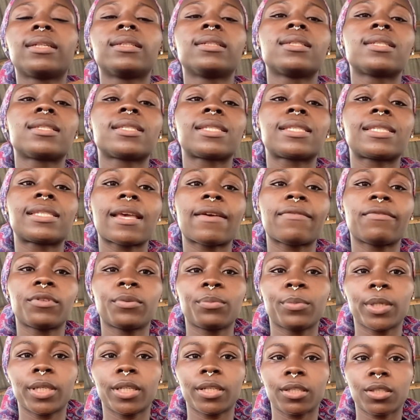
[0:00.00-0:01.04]

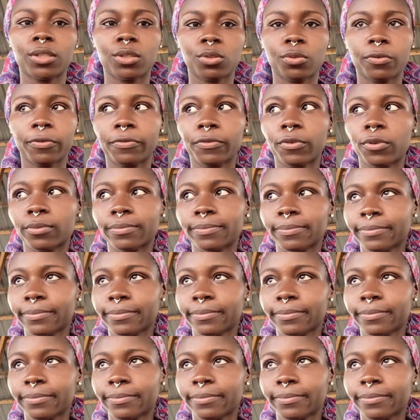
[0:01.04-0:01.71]
7 minutes to 4.